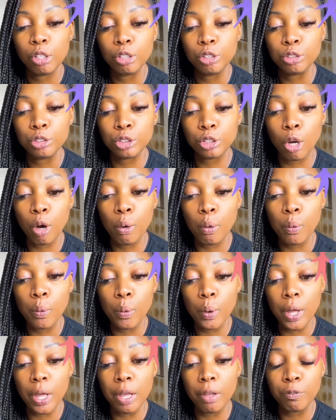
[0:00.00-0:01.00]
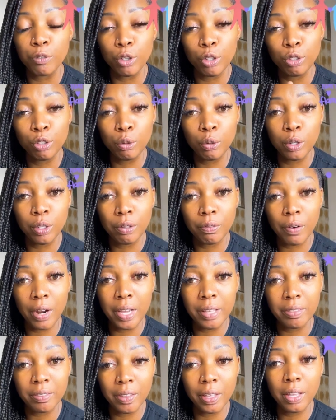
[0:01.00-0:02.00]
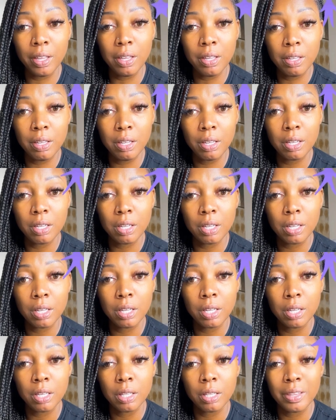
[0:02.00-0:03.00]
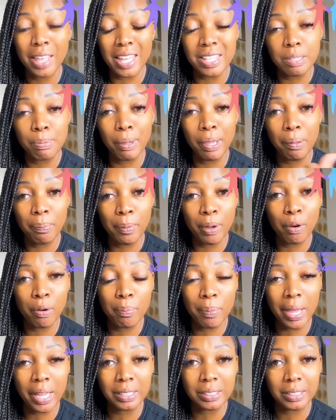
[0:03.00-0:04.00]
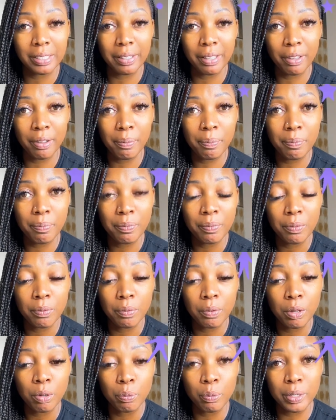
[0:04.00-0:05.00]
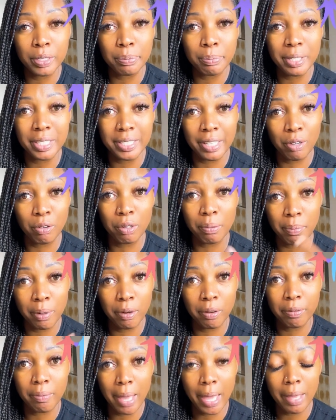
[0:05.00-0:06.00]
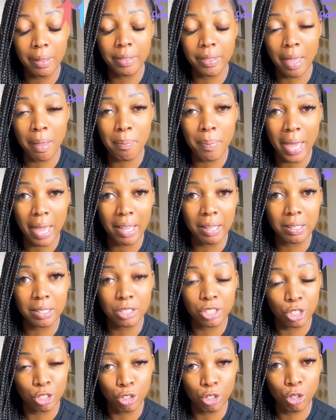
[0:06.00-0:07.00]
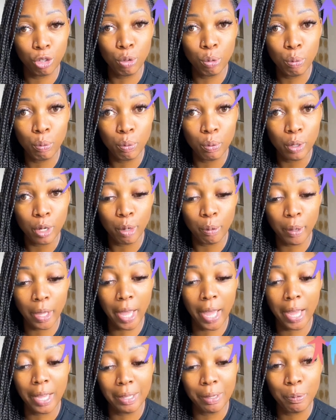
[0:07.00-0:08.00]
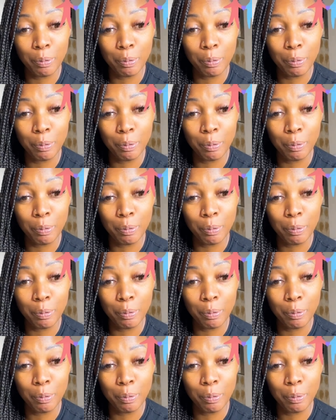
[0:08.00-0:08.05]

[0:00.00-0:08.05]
So if you're doing the right thing, that's being mirrored back to them which means they're going to mirror that that back to you, okay?